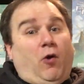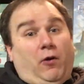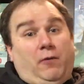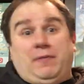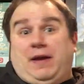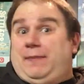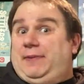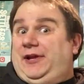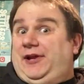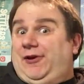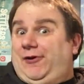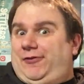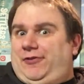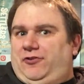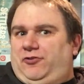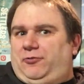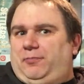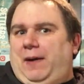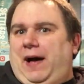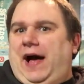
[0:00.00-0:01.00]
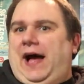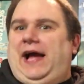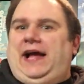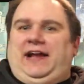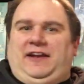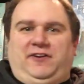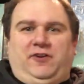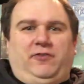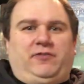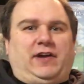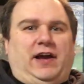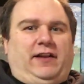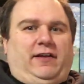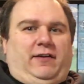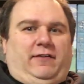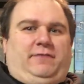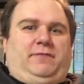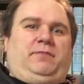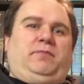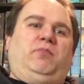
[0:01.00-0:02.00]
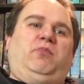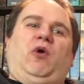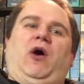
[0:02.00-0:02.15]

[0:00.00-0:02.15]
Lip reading: Or maybe you're the spy, and you kind of